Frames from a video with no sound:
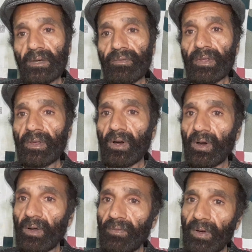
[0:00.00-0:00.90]
We
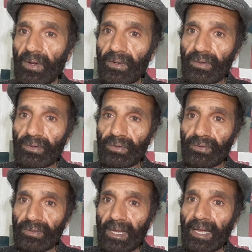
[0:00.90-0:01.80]
all want to,
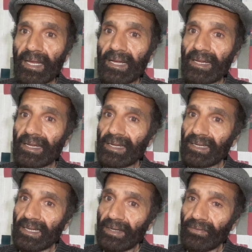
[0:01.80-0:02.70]

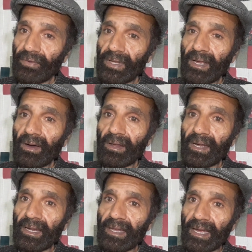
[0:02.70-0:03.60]
we
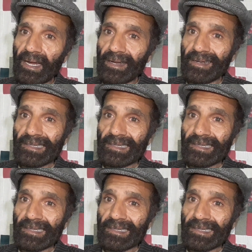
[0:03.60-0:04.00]
already had